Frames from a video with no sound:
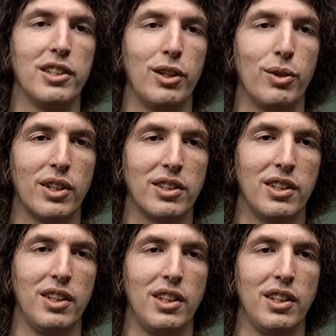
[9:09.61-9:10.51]
as long
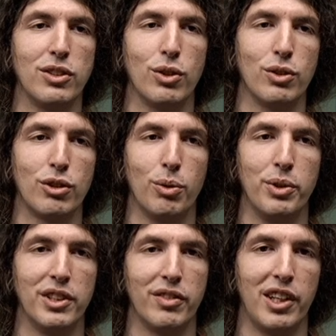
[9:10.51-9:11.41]
as the source
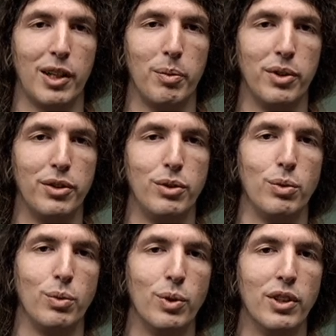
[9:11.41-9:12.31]
code is available
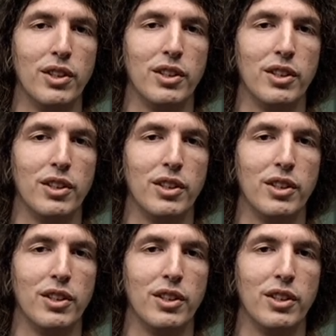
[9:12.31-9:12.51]
to